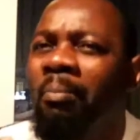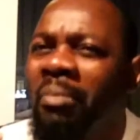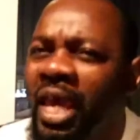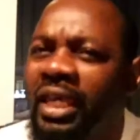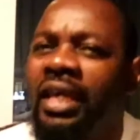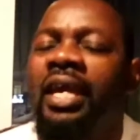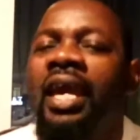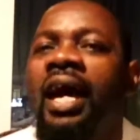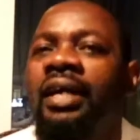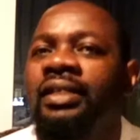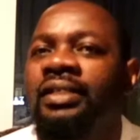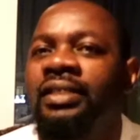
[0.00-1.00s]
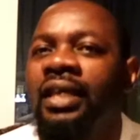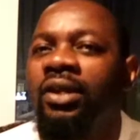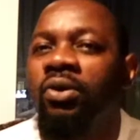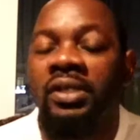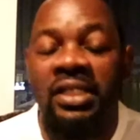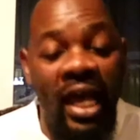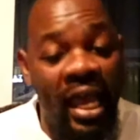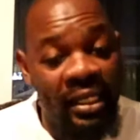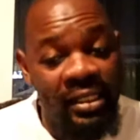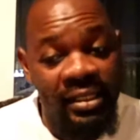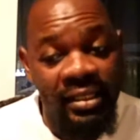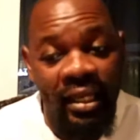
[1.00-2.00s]
making her understand, because I
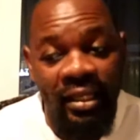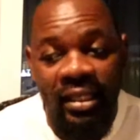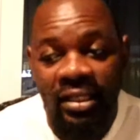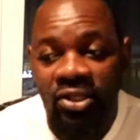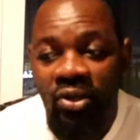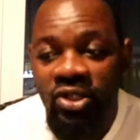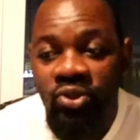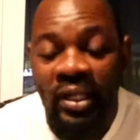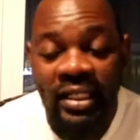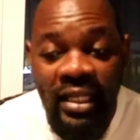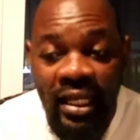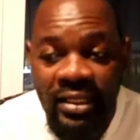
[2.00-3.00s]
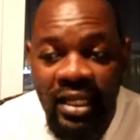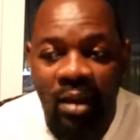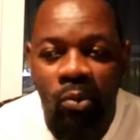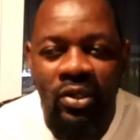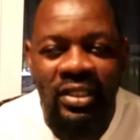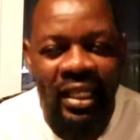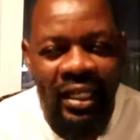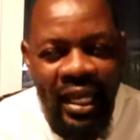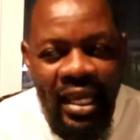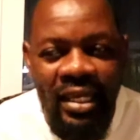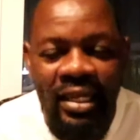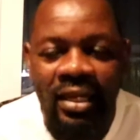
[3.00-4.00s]
understand that, you know, it's going to take time because the
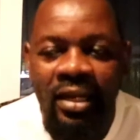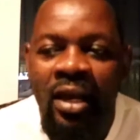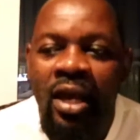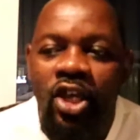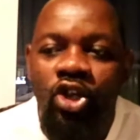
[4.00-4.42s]
lady,